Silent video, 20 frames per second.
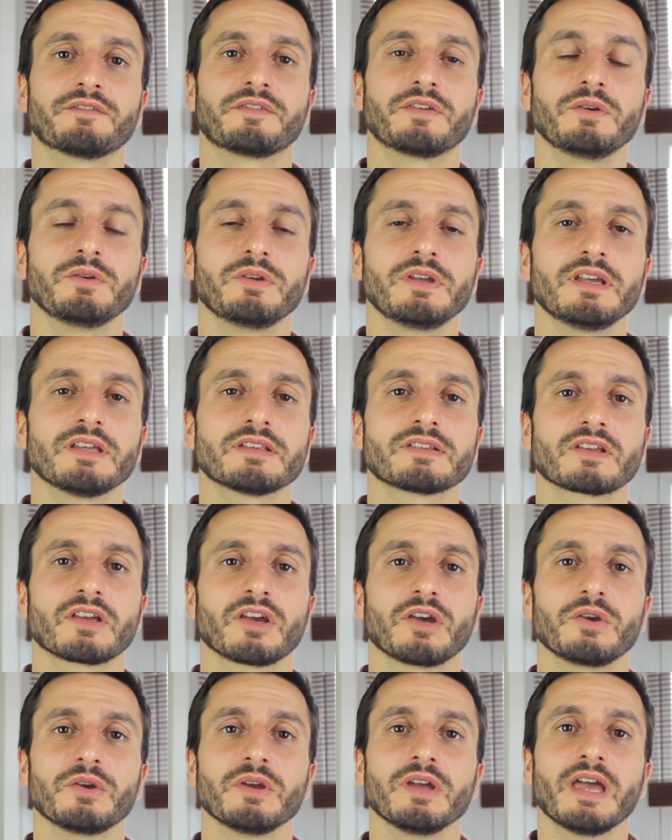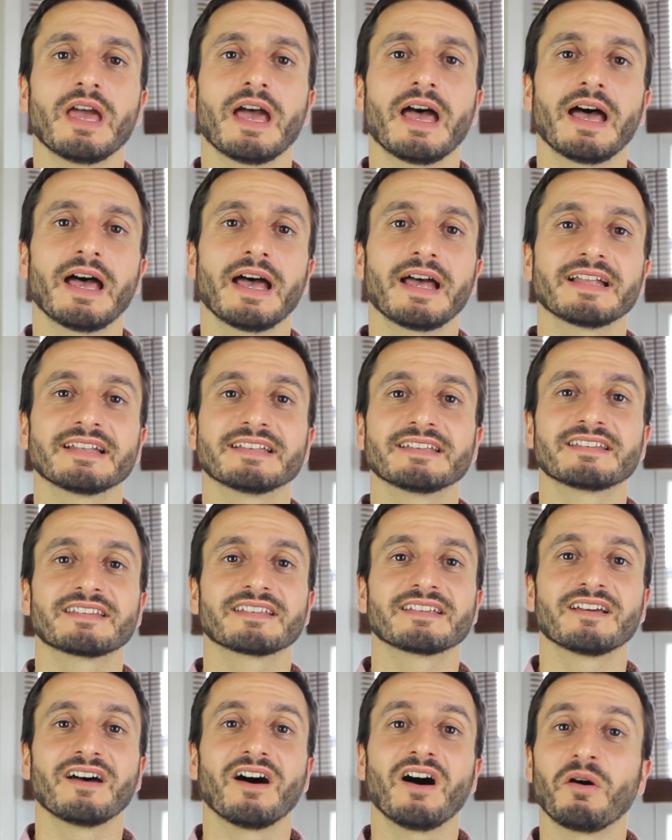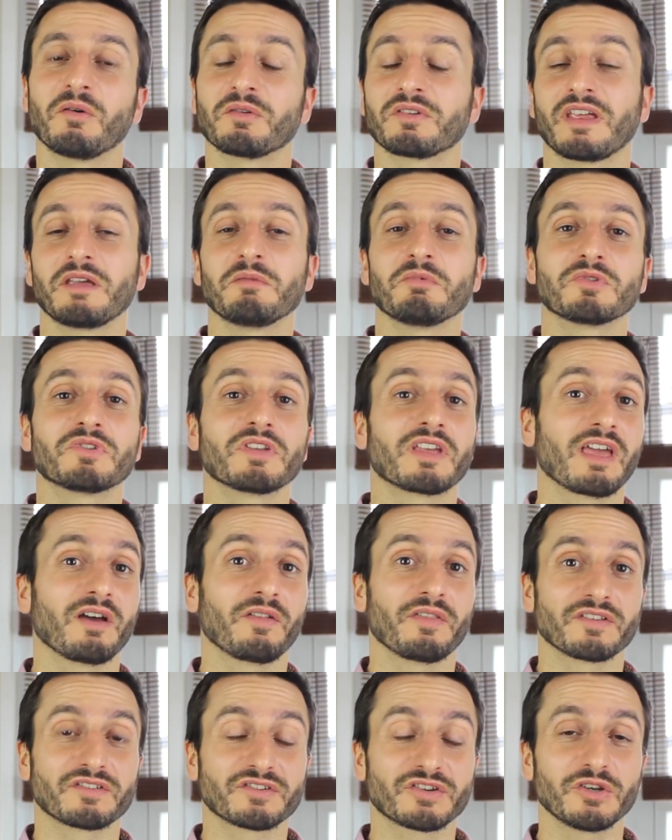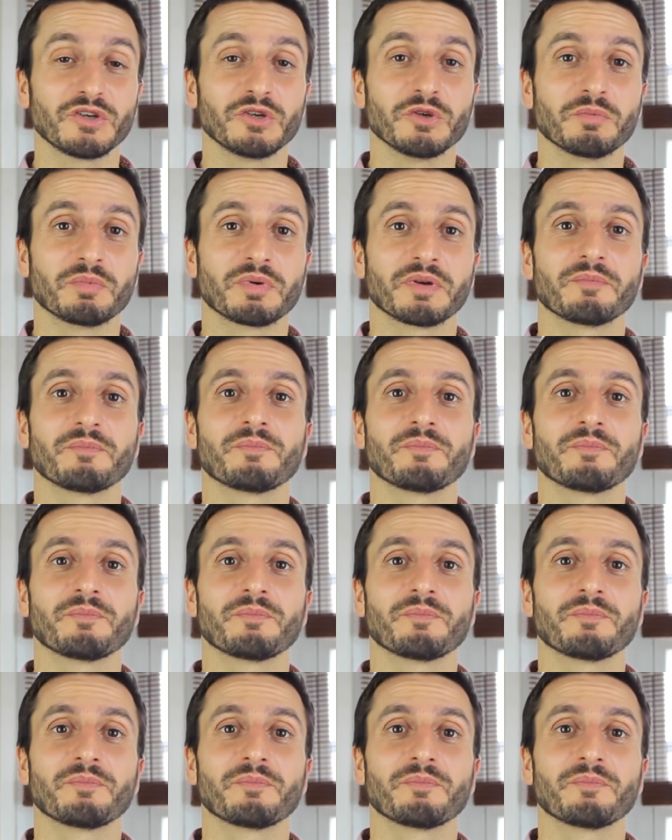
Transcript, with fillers: a few years ago and I was able to get on the tube.